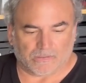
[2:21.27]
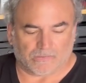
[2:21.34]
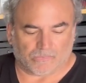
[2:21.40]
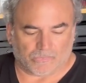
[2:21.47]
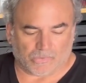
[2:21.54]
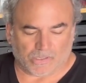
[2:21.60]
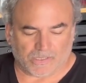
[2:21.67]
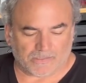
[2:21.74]

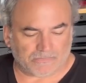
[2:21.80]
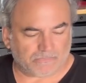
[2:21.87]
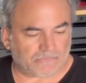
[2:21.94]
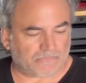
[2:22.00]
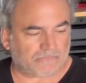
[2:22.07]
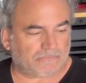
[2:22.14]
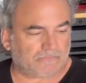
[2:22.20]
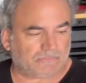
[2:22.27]
One,
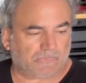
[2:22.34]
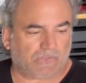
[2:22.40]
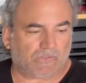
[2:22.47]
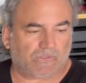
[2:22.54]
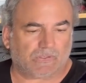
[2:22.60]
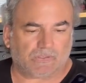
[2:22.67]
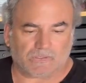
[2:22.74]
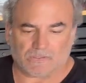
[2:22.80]

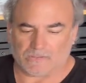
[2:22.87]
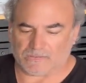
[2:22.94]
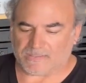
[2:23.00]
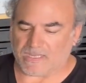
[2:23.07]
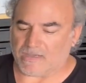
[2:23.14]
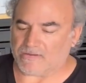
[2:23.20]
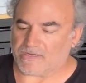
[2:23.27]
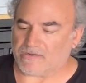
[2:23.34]

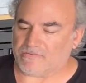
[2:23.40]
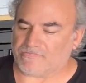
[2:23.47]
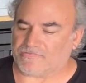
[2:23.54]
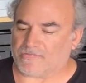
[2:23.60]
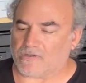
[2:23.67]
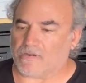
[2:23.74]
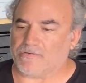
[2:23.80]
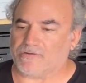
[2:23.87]
down here in
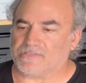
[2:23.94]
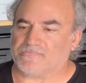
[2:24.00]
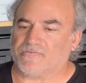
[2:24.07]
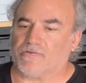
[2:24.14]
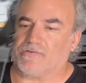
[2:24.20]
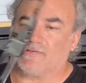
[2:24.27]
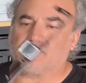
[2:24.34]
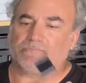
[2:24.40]
Florida is
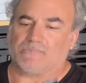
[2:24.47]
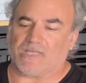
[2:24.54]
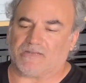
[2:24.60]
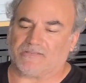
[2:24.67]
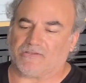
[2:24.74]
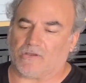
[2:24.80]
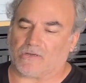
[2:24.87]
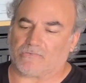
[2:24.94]
a lot of
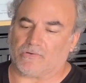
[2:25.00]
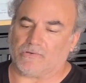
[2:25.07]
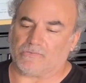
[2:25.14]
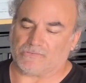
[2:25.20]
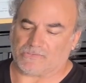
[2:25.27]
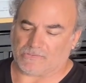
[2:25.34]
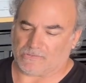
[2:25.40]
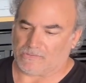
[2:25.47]
dark roads.